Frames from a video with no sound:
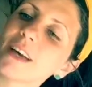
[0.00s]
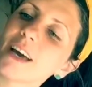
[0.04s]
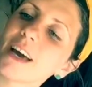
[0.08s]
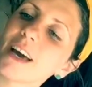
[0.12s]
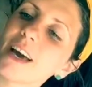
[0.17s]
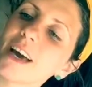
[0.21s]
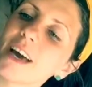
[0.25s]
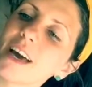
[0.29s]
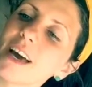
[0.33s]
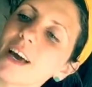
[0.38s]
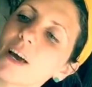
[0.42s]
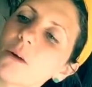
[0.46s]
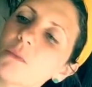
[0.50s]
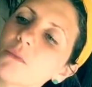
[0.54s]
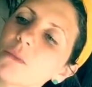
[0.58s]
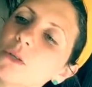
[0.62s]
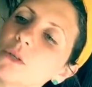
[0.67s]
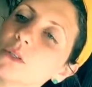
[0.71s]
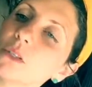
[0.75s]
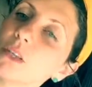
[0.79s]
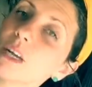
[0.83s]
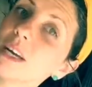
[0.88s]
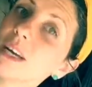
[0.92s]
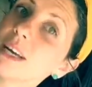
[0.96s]

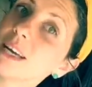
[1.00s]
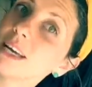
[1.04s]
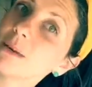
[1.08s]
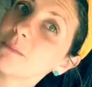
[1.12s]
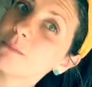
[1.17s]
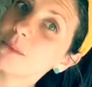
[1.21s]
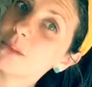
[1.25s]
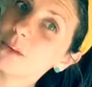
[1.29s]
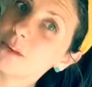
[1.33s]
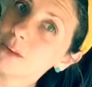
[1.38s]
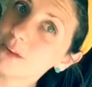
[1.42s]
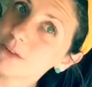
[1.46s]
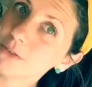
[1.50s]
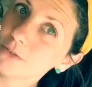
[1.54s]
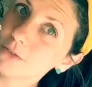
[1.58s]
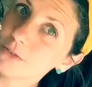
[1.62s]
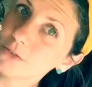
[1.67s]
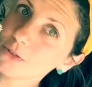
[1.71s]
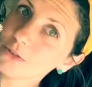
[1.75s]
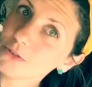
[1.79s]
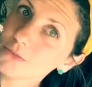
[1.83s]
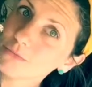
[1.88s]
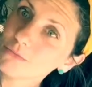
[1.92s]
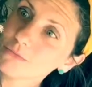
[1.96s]
But I am
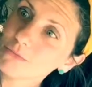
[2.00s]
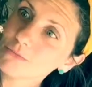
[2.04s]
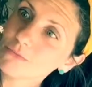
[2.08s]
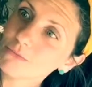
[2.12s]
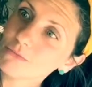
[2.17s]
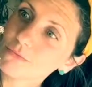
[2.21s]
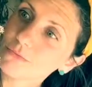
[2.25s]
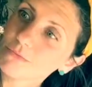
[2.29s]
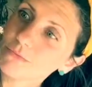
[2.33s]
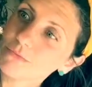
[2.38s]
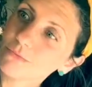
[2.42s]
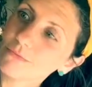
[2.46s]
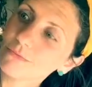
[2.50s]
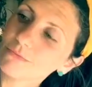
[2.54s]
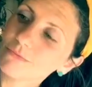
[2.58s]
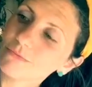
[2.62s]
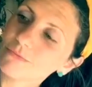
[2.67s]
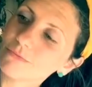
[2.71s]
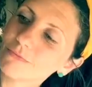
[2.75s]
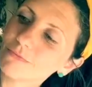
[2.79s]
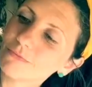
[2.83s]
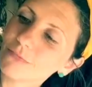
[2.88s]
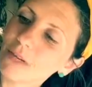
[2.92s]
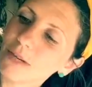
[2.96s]
not.
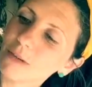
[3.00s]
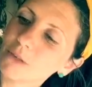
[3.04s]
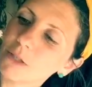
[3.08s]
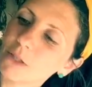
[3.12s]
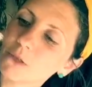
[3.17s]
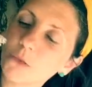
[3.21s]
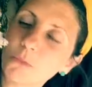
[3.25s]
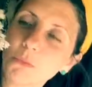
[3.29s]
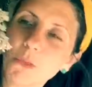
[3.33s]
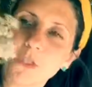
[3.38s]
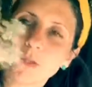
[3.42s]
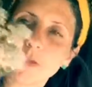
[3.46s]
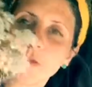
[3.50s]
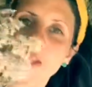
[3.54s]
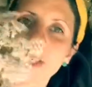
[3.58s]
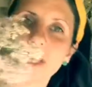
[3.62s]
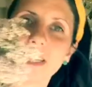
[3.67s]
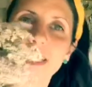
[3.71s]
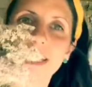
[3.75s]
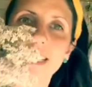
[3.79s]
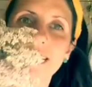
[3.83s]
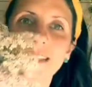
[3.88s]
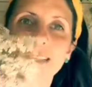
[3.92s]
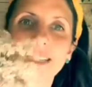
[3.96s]
I'm going to be
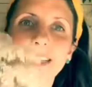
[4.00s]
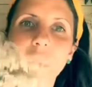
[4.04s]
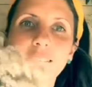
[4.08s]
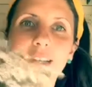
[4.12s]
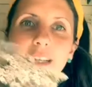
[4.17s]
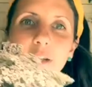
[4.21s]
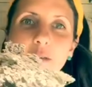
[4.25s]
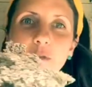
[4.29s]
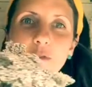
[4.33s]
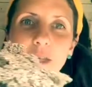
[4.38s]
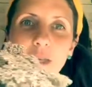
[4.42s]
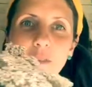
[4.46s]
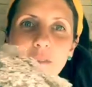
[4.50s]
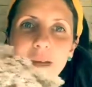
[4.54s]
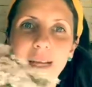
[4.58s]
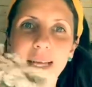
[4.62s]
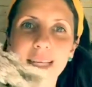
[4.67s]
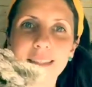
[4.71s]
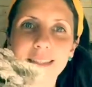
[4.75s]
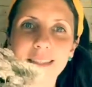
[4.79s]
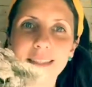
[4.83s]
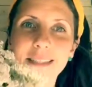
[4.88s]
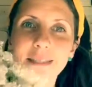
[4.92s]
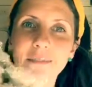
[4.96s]
using this lovely
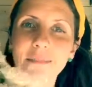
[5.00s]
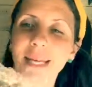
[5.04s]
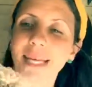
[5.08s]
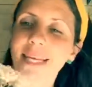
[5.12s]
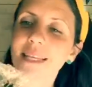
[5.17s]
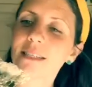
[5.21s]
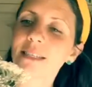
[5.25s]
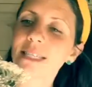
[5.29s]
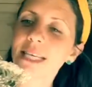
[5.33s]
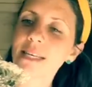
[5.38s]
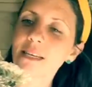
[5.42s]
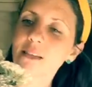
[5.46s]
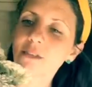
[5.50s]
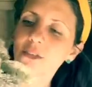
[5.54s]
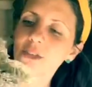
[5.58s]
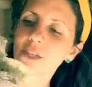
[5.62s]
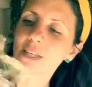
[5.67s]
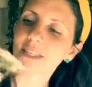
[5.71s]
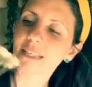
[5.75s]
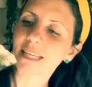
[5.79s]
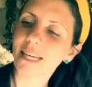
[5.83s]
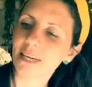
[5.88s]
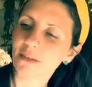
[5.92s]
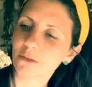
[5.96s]
plant to make
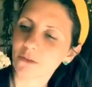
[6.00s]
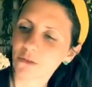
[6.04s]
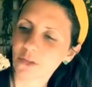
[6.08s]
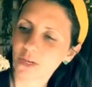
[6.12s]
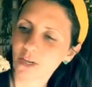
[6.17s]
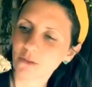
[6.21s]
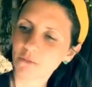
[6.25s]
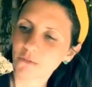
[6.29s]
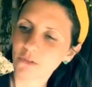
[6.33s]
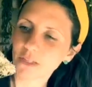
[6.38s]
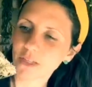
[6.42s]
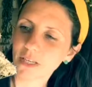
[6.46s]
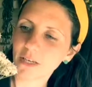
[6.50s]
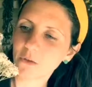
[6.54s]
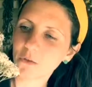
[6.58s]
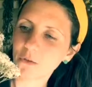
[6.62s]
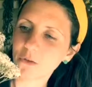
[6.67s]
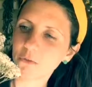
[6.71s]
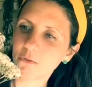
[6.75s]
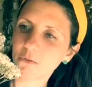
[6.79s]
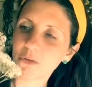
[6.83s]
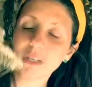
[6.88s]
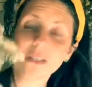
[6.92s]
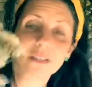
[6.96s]
tinctures out of.
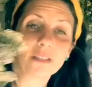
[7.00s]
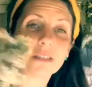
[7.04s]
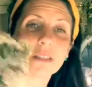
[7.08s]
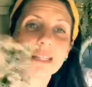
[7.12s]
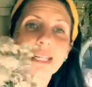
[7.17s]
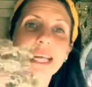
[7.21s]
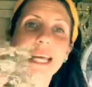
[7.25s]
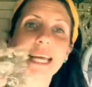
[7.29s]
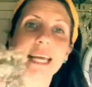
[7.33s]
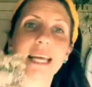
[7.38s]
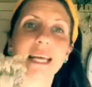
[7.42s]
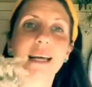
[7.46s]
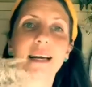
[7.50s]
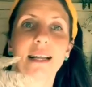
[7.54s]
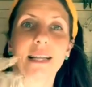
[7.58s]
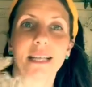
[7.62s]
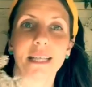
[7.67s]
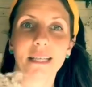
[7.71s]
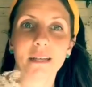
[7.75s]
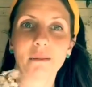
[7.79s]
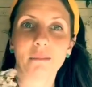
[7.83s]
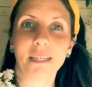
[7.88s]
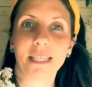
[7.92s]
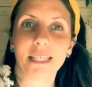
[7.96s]
So firstly, a
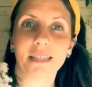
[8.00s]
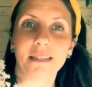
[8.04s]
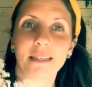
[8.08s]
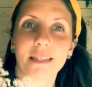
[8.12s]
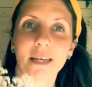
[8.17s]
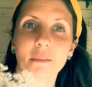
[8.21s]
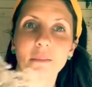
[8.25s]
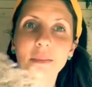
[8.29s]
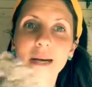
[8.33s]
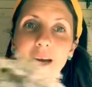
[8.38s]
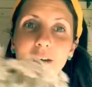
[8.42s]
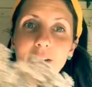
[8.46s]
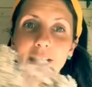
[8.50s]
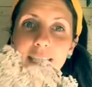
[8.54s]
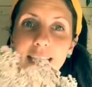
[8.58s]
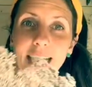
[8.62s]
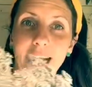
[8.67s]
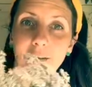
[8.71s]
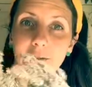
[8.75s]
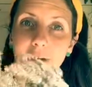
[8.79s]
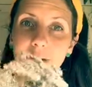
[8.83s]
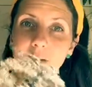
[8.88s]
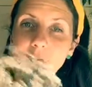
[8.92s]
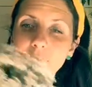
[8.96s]
little bit about
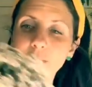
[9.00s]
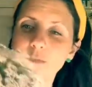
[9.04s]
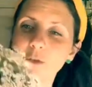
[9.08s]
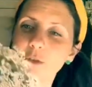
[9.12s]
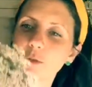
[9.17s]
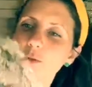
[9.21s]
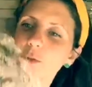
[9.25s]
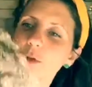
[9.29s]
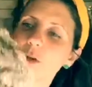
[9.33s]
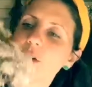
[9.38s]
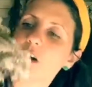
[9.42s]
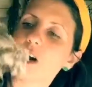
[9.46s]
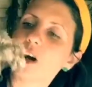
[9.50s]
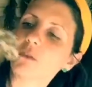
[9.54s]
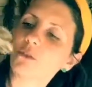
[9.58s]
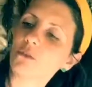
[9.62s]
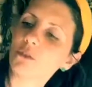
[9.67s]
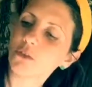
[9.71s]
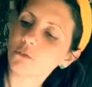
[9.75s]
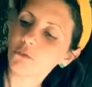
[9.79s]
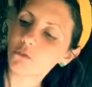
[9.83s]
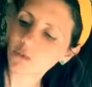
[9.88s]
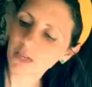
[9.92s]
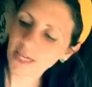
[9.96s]
yarrow. You will
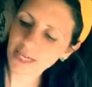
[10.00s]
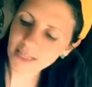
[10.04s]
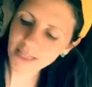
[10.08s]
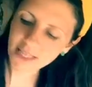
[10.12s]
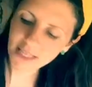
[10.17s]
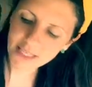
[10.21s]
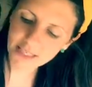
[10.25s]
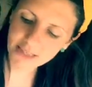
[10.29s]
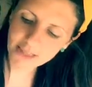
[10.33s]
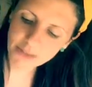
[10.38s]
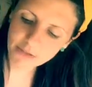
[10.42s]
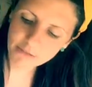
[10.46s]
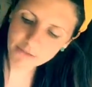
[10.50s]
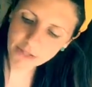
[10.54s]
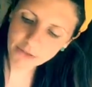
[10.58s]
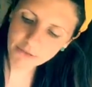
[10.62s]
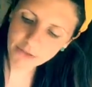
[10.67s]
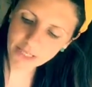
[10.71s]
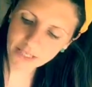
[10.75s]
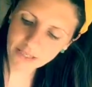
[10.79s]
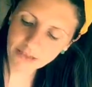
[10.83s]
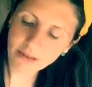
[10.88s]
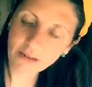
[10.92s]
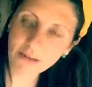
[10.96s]
often find this
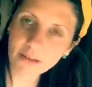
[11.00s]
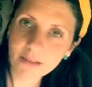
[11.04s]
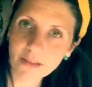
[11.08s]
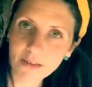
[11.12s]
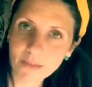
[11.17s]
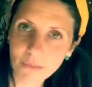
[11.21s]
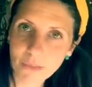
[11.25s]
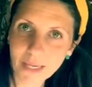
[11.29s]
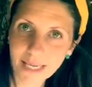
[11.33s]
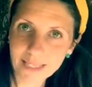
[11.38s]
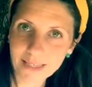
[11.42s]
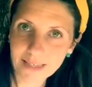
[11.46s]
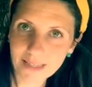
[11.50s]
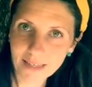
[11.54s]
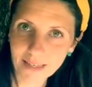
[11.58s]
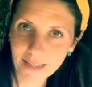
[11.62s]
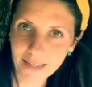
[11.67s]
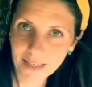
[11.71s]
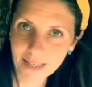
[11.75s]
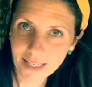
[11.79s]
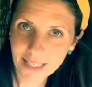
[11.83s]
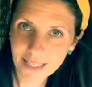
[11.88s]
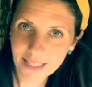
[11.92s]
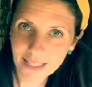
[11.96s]
growing along the
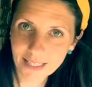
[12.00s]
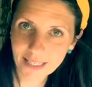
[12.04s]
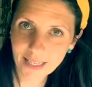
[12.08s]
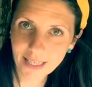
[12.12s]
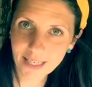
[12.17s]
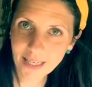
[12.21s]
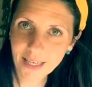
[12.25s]
wayside.